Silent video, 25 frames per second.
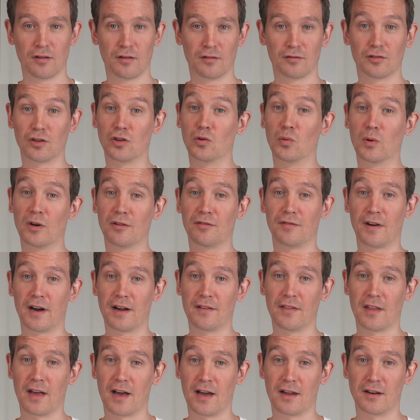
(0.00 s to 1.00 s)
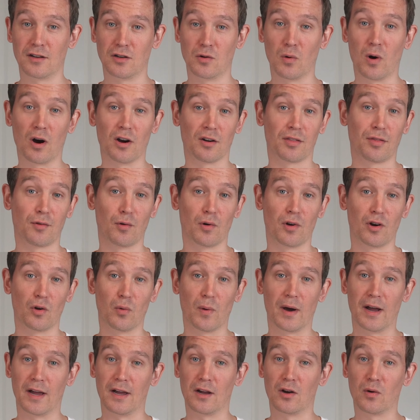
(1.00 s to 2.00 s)
So you will find that you are throwing
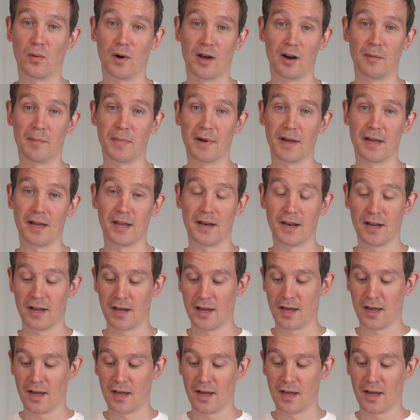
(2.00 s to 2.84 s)
away quite a bit.